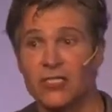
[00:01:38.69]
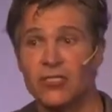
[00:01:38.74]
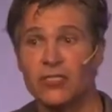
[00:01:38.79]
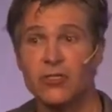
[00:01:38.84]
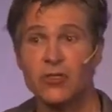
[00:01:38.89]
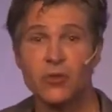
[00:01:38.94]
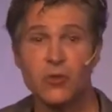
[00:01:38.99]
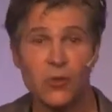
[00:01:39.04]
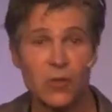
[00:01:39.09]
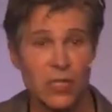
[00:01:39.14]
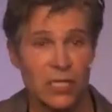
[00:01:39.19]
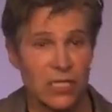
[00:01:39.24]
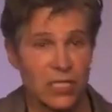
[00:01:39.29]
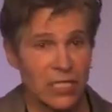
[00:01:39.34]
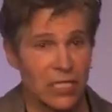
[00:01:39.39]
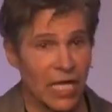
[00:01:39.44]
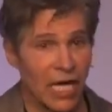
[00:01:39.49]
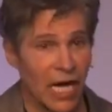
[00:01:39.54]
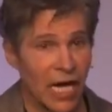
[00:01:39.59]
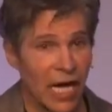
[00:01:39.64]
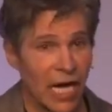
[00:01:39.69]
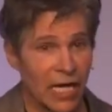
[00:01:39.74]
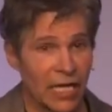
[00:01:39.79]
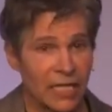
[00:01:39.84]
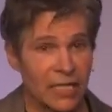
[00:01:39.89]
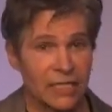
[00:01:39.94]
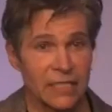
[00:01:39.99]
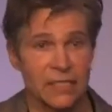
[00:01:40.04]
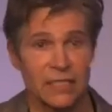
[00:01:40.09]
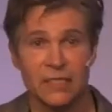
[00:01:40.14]
2
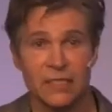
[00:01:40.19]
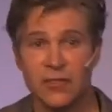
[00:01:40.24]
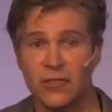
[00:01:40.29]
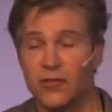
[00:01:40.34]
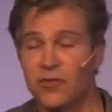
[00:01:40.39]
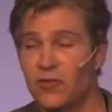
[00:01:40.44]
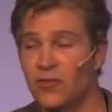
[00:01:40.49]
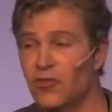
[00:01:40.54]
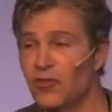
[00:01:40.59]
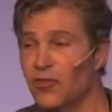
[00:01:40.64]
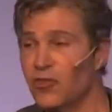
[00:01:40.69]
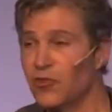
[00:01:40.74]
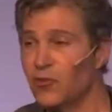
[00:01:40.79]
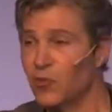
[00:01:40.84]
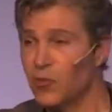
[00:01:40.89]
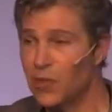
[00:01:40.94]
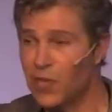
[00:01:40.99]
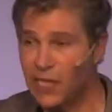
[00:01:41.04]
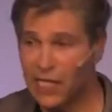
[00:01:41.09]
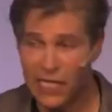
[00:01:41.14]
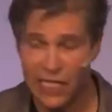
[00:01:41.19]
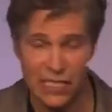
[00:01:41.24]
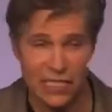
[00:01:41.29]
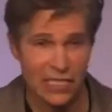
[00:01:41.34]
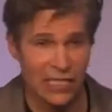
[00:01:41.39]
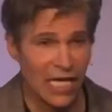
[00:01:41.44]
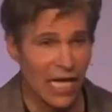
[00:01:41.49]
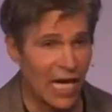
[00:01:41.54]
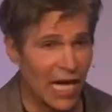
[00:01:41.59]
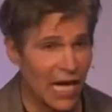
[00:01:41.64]
o'clock, 3
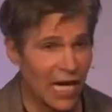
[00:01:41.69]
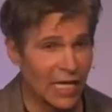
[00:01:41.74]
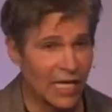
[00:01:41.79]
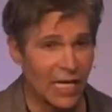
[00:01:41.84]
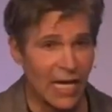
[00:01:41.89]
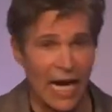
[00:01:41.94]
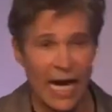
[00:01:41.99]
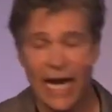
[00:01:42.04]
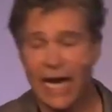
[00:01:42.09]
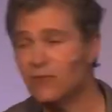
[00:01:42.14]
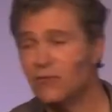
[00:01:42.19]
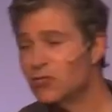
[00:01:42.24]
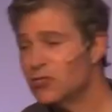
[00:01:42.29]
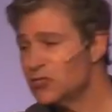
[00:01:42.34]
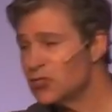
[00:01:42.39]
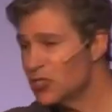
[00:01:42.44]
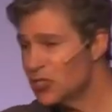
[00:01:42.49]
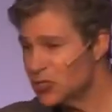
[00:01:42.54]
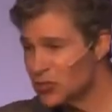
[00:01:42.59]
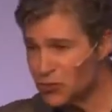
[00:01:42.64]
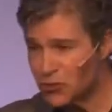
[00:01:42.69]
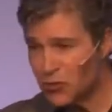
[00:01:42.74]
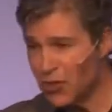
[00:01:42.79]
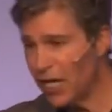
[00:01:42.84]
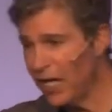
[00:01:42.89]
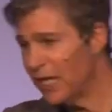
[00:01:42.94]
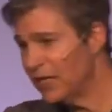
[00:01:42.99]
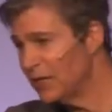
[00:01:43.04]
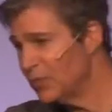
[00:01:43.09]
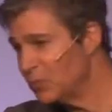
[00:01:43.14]
o'clock. I was just
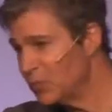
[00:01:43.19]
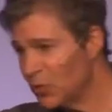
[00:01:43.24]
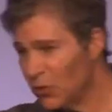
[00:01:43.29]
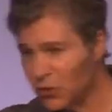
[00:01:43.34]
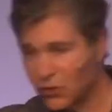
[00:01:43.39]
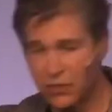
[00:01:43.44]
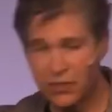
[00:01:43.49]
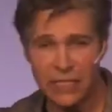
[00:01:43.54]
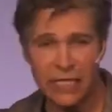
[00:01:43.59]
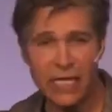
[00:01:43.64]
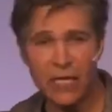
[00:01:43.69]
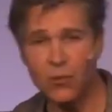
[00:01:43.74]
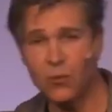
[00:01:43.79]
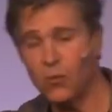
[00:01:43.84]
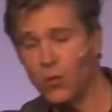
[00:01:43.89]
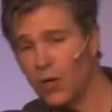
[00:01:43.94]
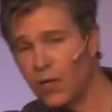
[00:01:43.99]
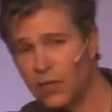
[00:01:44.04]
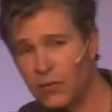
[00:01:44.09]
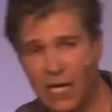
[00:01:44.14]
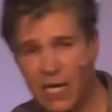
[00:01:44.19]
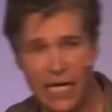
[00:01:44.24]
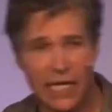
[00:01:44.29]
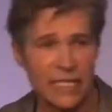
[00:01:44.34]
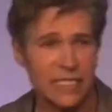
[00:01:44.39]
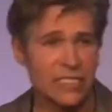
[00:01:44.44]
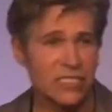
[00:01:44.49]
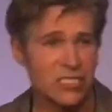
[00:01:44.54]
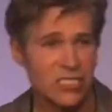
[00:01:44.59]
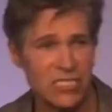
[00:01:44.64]
trying to pull together. What am I
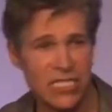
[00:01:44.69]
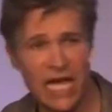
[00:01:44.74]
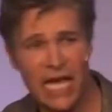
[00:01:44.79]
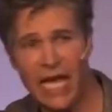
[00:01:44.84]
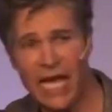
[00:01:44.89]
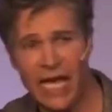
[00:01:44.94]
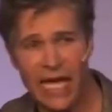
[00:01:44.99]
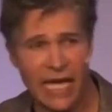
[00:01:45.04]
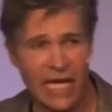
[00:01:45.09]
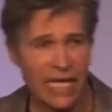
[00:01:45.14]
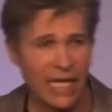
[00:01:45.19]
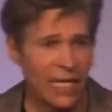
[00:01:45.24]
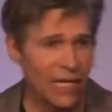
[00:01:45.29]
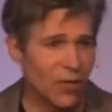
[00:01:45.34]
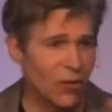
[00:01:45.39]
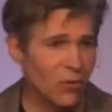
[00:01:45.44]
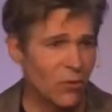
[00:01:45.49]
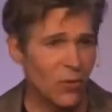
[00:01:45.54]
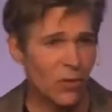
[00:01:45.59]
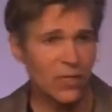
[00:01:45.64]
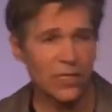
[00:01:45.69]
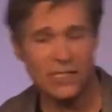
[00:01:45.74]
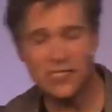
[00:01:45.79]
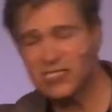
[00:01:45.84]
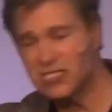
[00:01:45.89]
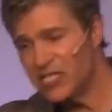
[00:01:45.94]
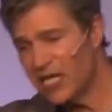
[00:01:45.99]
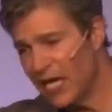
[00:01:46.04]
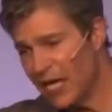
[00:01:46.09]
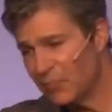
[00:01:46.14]
going to say? What
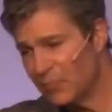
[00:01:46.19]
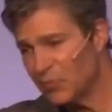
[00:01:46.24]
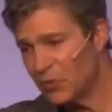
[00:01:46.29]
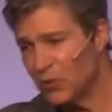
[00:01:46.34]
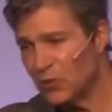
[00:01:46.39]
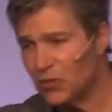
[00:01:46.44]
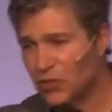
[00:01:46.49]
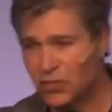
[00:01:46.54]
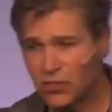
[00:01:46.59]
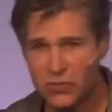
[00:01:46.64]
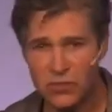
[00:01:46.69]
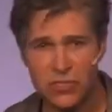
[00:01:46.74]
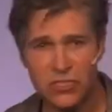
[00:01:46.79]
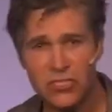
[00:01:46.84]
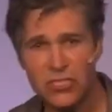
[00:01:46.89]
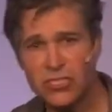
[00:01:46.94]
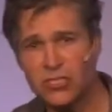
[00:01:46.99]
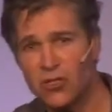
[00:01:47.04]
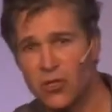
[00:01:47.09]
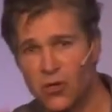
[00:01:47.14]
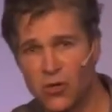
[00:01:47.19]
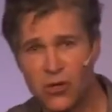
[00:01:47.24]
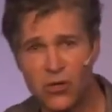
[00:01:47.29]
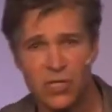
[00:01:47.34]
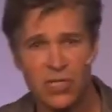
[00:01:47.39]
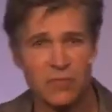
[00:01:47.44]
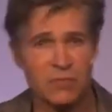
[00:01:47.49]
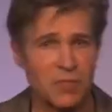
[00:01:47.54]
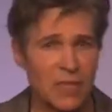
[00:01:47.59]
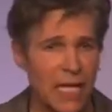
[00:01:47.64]
examples? What
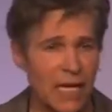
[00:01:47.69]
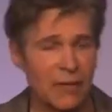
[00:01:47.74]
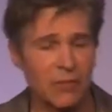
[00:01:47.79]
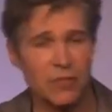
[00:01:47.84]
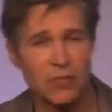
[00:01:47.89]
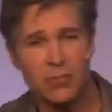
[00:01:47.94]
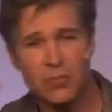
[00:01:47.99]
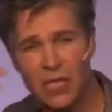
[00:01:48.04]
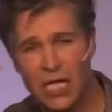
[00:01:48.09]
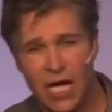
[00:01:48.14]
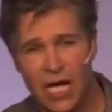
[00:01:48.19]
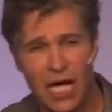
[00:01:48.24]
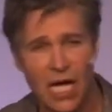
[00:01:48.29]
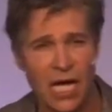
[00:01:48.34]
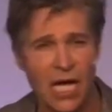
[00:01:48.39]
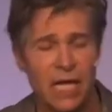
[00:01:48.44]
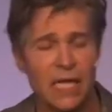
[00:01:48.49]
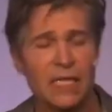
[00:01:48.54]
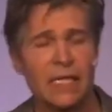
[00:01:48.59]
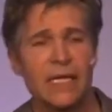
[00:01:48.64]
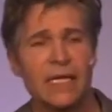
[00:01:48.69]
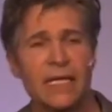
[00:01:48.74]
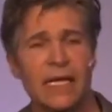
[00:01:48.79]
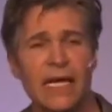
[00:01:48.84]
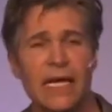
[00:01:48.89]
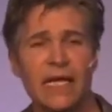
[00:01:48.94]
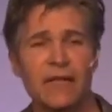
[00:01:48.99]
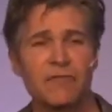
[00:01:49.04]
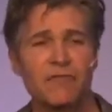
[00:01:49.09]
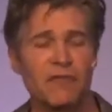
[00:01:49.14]
story? Blah, blah, blah.
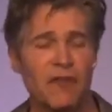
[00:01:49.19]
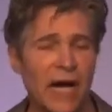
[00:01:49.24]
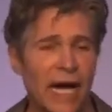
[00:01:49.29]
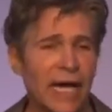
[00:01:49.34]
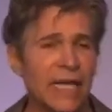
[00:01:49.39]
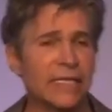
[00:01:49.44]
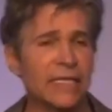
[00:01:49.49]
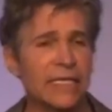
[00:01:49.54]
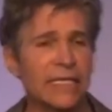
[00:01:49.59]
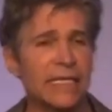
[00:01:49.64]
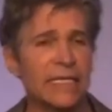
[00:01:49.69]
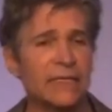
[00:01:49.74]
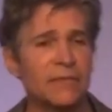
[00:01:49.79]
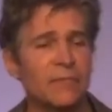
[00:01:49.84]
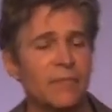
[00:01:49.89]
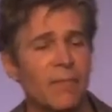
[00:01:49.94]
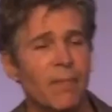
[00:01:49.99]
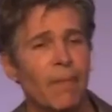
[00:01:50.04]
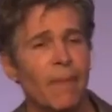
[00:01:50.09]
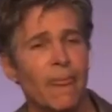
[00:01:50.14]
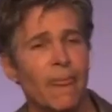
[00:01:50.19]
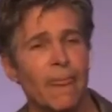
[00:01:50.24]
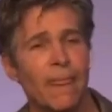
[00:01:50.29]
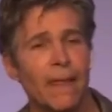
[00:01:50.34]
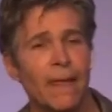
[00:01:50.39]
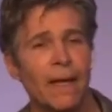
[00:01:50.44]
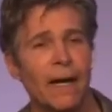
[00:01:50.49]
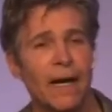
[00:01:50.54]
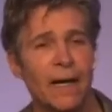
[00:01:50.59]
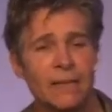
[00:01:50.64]
And finally,
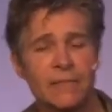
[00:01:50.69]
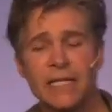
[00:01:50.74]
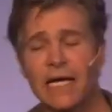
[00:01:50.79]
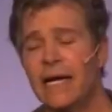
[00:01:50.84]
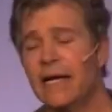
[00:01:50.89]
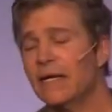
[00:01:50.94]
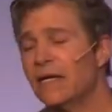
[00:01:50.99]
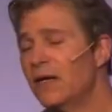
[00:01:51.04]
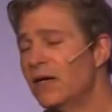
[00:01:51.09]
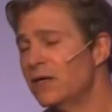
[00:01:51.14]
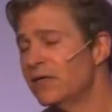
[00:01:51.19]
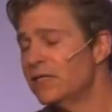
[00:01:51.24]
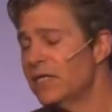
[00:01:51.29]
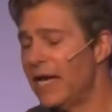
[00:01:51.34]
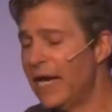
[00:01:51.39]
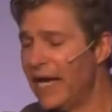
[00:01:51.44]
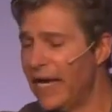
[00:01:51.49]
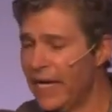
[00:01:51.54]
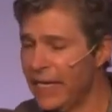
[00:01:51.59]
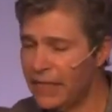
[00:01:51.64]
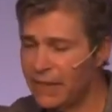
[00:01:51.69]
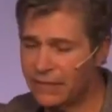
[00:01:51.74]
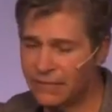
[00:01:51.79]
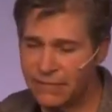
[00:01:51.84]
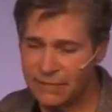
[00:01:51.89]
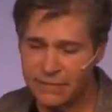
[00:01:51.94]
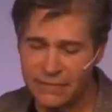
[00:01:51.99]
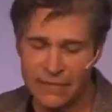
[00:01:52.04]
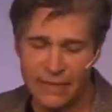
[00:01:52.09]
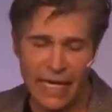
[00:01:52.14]
I'm like, okay,
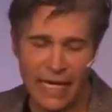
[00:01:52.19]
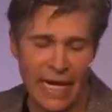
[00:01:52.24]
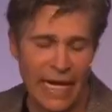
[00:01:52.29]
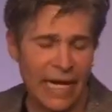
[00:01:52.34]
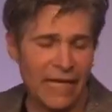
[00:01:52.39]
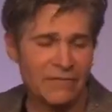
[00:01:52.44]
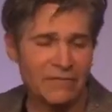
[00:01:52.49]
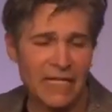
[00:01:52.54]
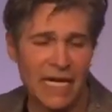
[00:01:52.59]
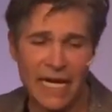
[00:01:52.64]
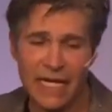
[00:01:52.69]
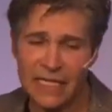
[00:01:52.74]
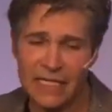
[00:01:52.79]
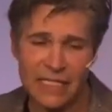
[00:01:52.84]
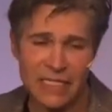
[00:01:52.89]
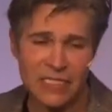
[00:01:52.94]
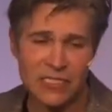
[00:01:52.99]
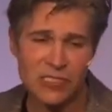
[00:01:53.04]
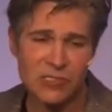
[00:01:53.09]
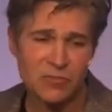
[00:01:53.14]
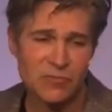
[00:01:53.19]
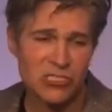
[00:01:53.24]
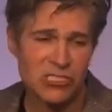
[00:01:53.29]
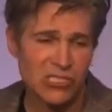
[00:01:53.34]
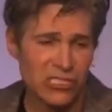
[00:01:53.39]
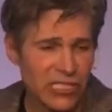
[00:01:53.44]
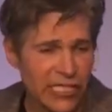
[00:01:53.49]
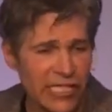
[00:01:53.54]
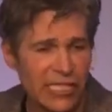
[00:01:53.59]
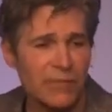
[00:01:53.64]
I've got to get some
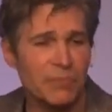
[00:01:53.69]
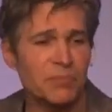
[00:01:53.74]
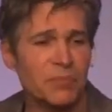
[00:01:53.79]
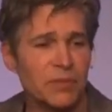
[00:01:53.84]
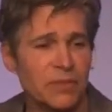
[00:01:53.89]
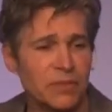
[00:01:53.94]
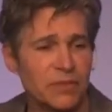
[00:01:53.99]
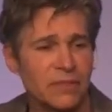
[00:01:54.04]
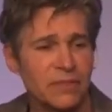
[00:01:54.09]
sleep.